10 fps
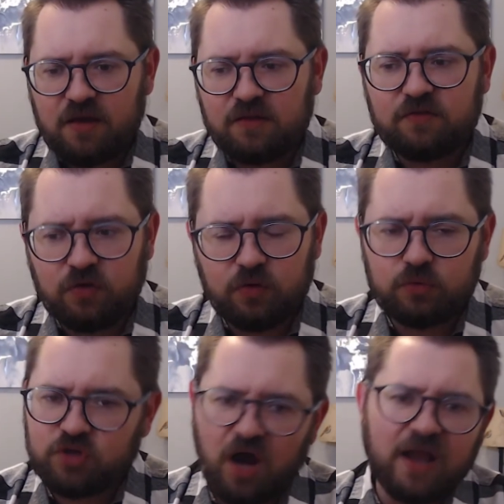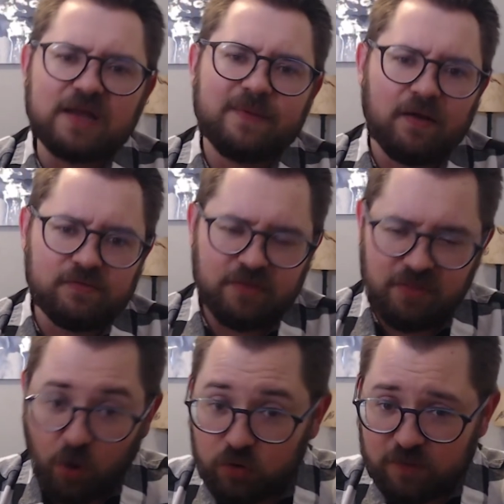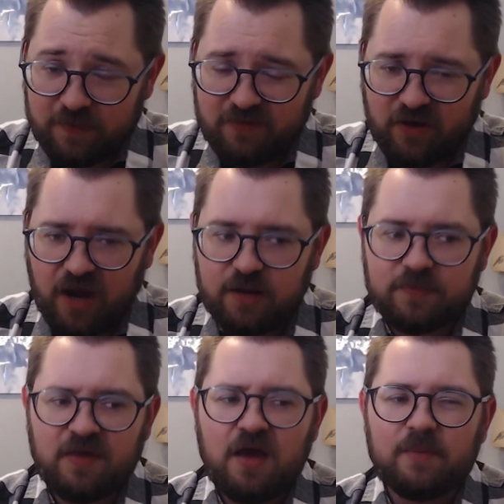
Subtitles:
to talking about those specific items